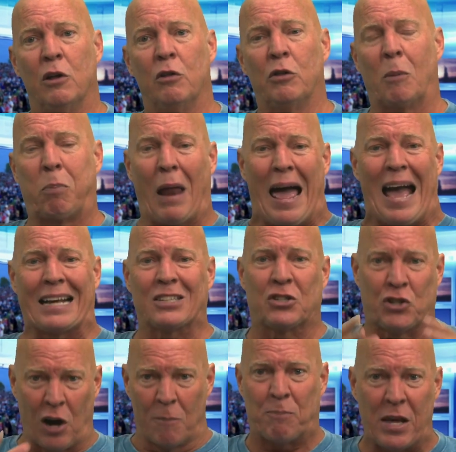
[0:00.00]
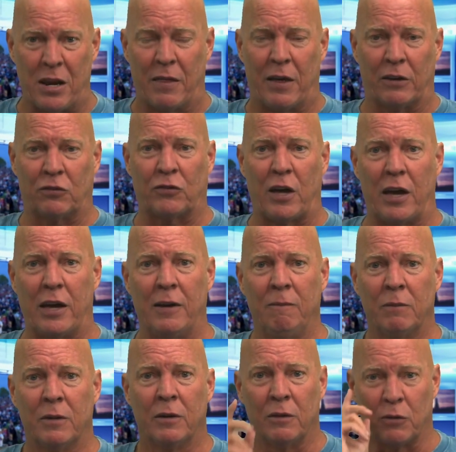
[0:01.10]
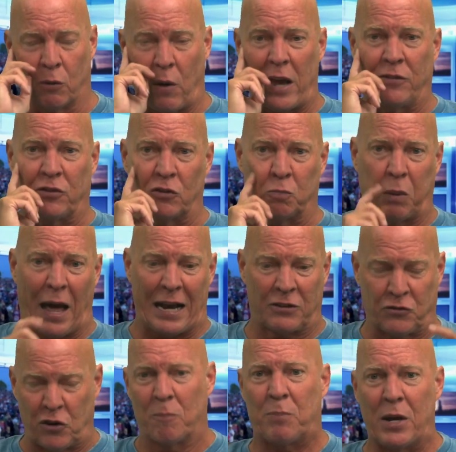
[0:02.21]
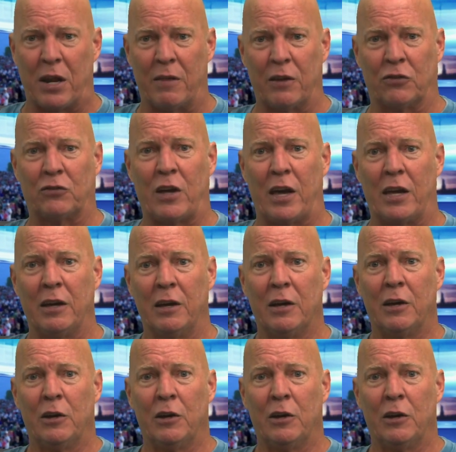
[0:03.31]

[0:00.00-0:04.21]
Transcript: the blacks jump into this thing. The racist blacks jump into this thing.